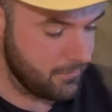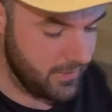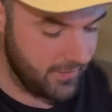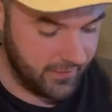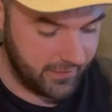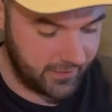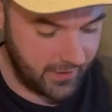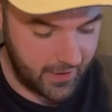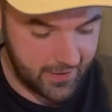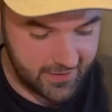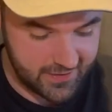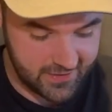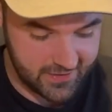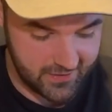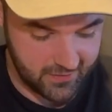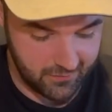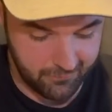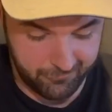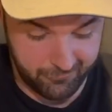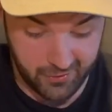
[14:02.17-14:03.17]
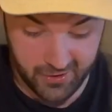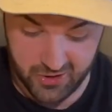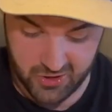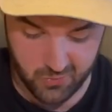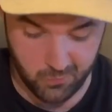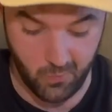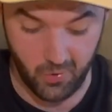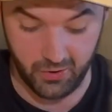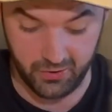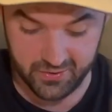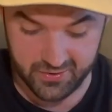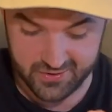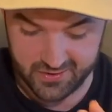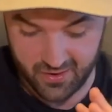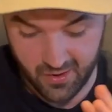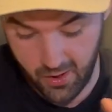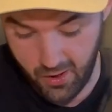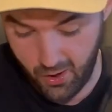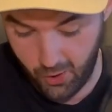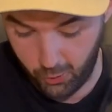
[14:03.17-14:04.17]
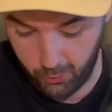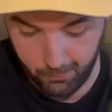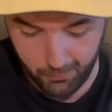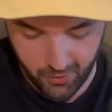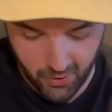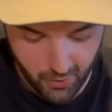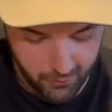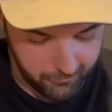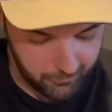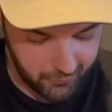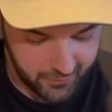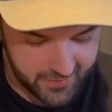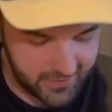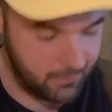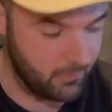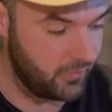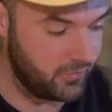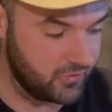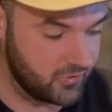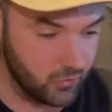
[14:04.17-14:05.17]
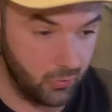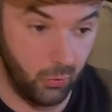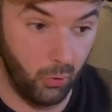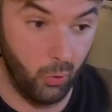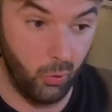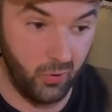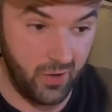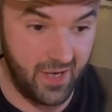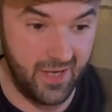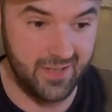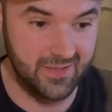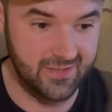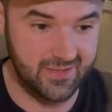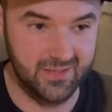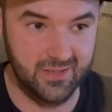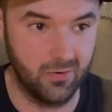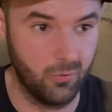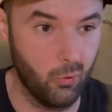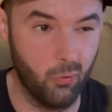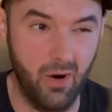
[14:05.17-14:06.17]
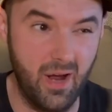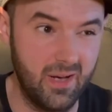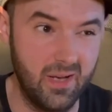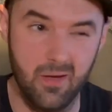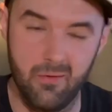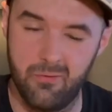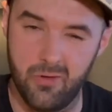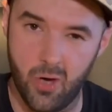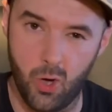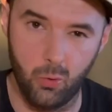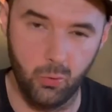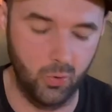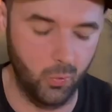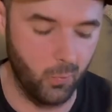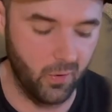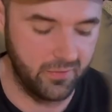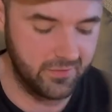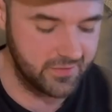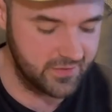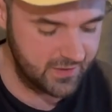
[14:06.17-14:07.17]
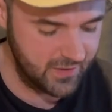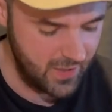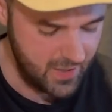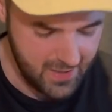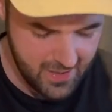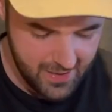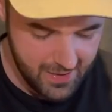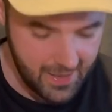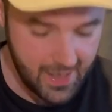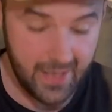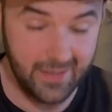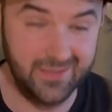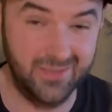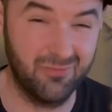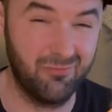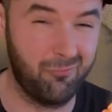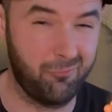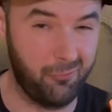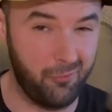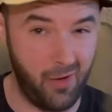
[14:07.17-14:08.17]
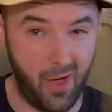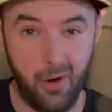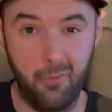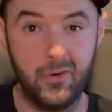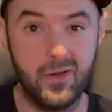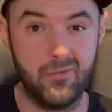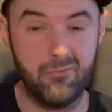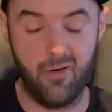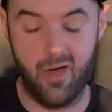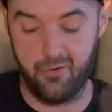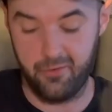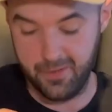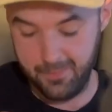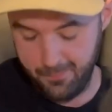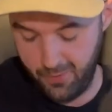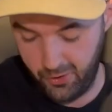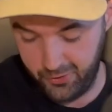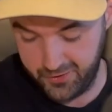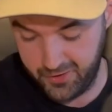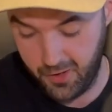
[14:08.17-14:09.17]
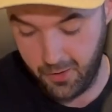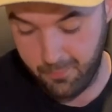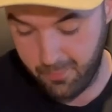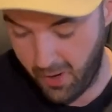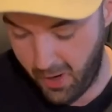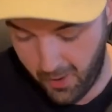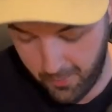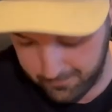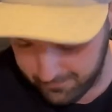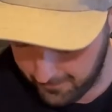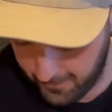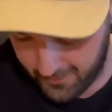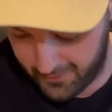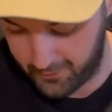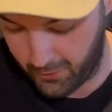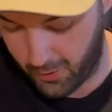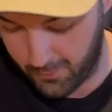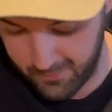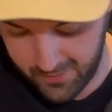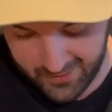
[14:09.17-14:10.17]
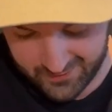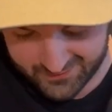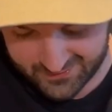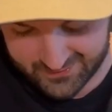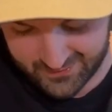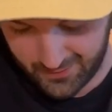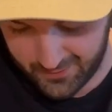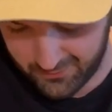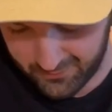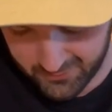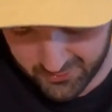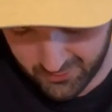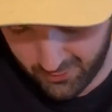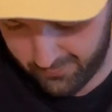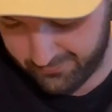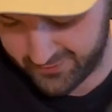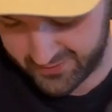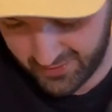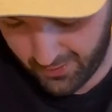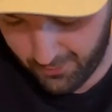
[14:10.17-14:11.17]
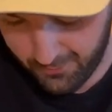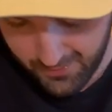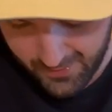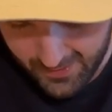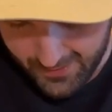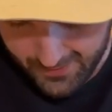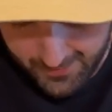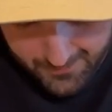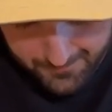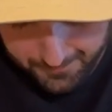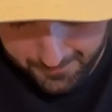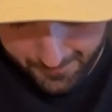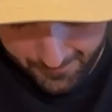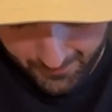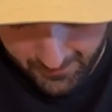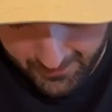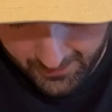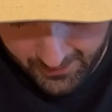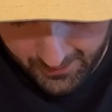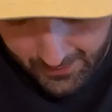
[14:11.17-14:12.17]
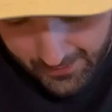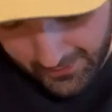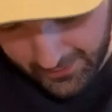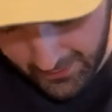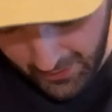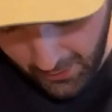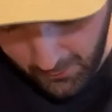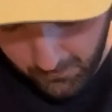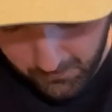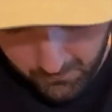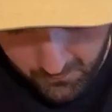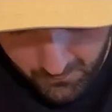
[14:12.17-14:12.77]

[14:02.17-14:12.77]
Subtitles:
been the case finish-wise on my other Eastmans or his or any of the older ones. It's very minor, but you know, I'm here to tell you the truth. So, you know,